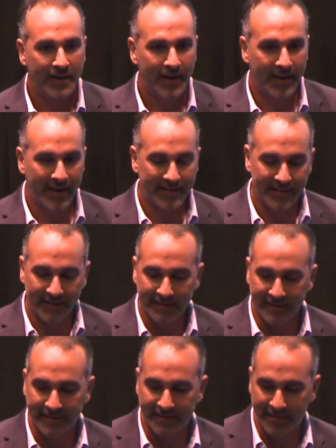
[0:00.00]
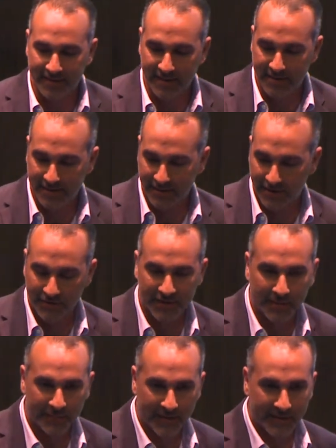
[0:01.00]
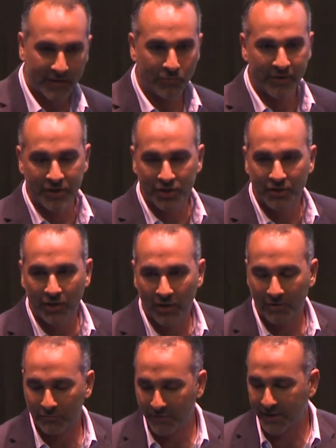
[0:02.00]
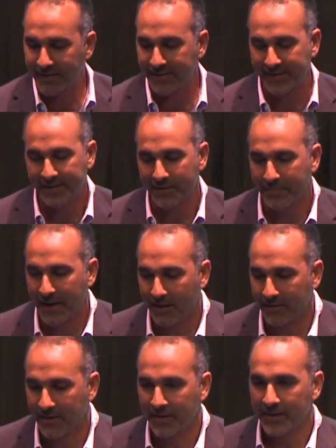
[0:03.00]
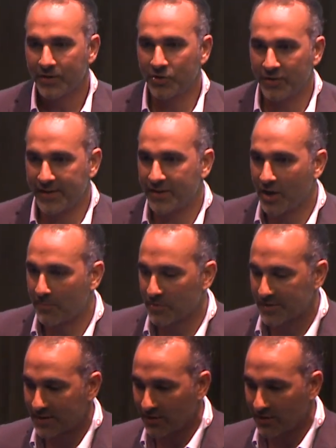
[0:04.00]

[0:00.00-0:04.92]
And I think that this is something that we should all really think about. Good e-commerce is